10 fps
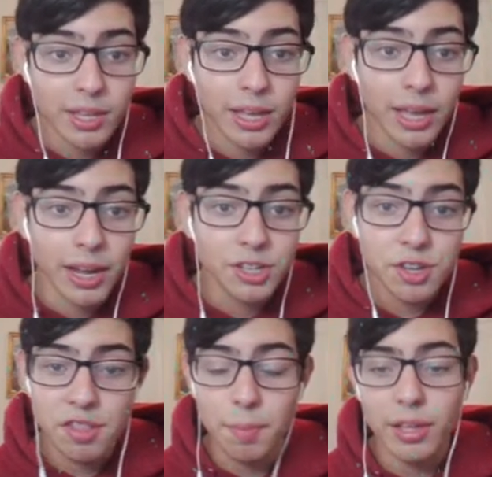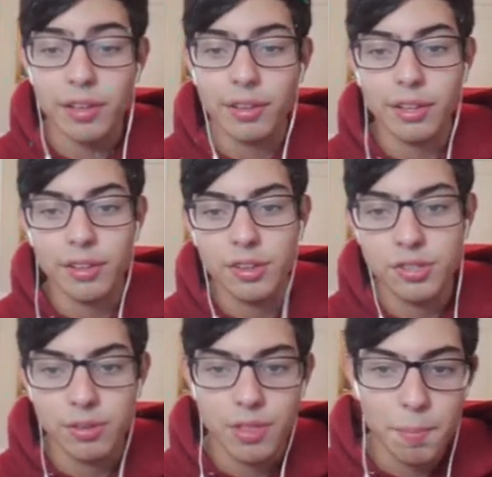And it's just something
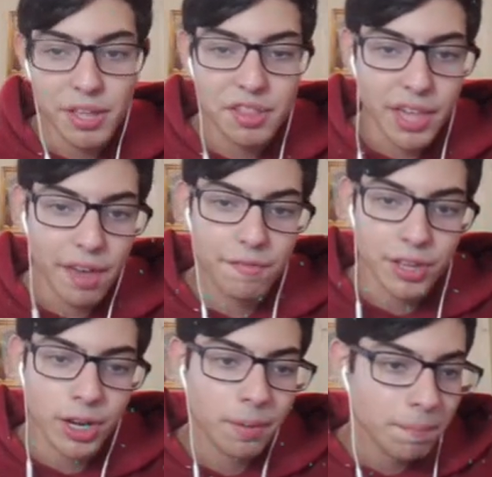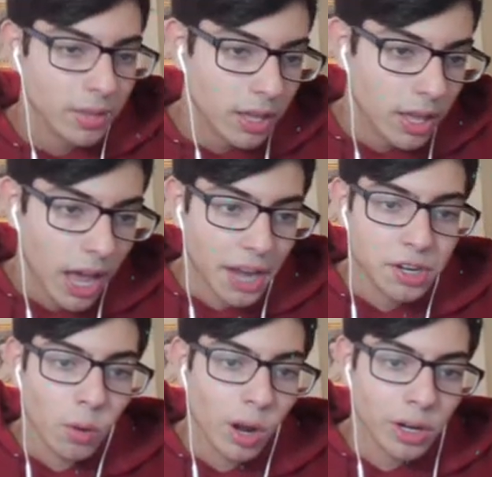to be safe, you know. I
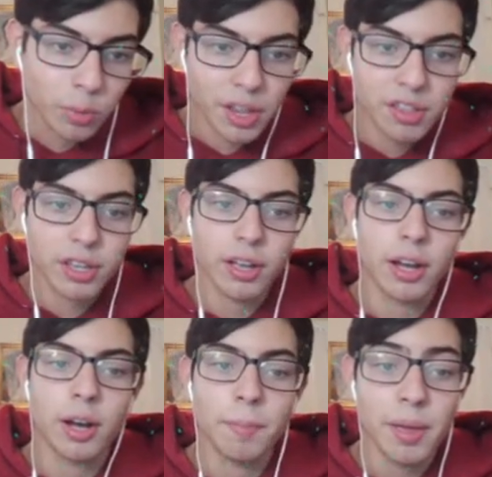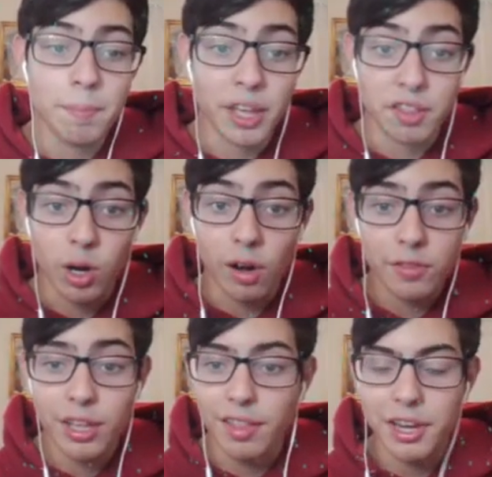don't want to risk him being
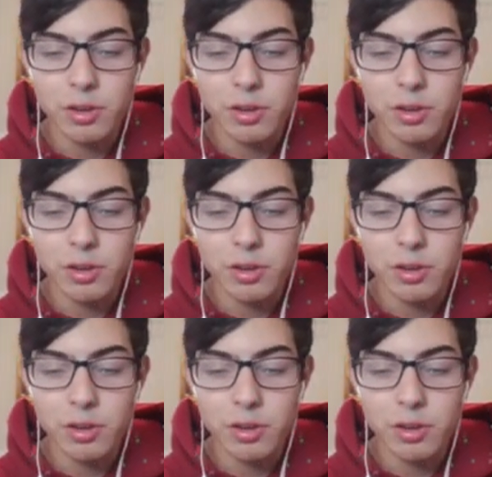Scarfed, because